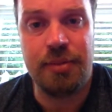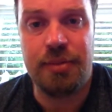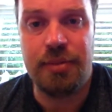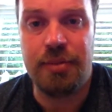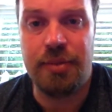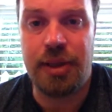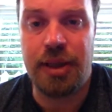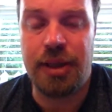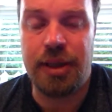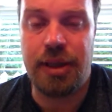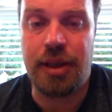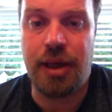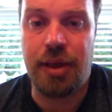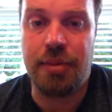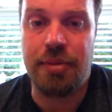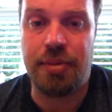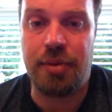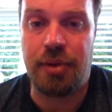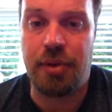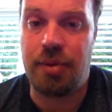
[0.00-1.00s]
my
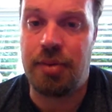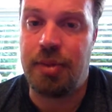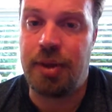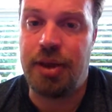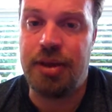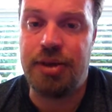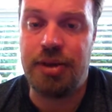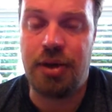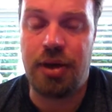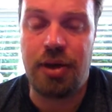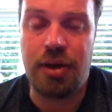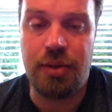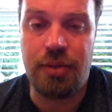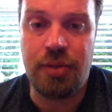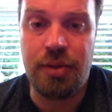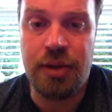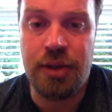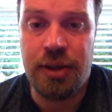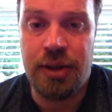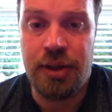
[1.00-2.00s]
cup or my jar
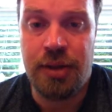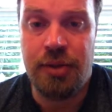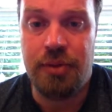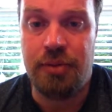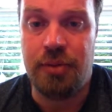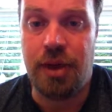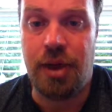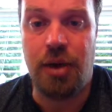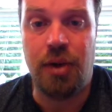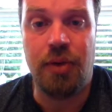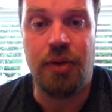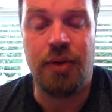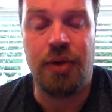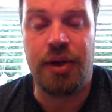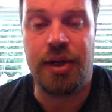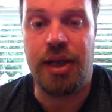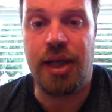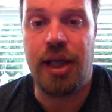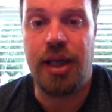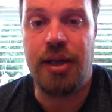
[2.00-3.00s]
ran over
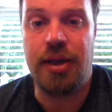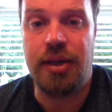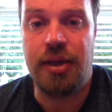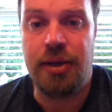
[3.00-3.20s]
again,